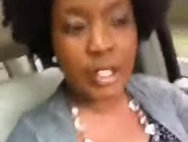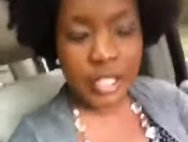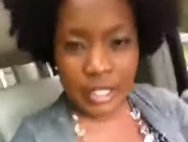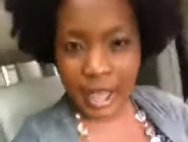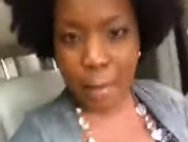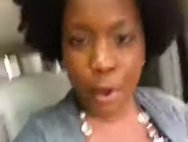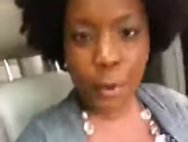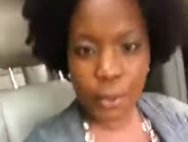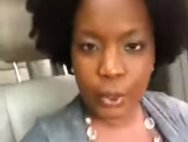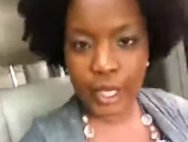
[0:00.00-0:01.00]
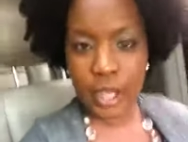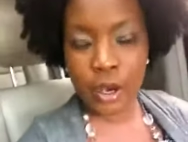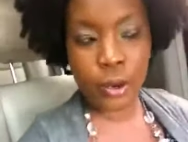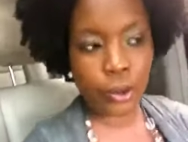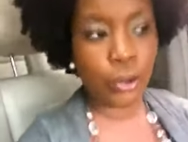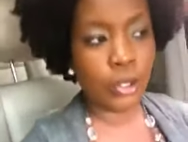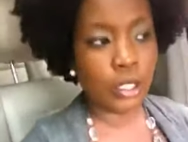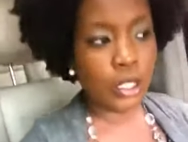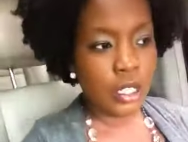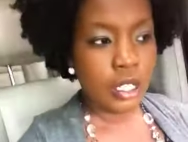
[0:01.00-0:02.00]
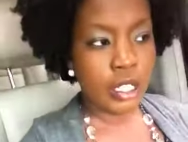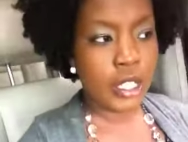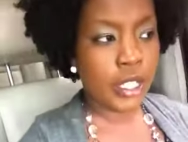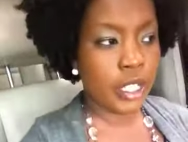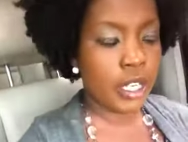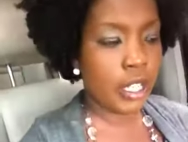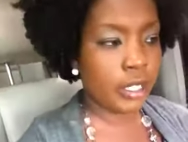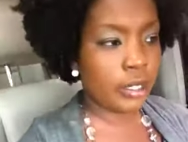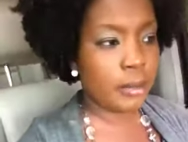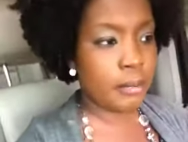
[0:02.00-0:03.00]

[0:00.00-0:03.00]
It's in that purple and gold looking color.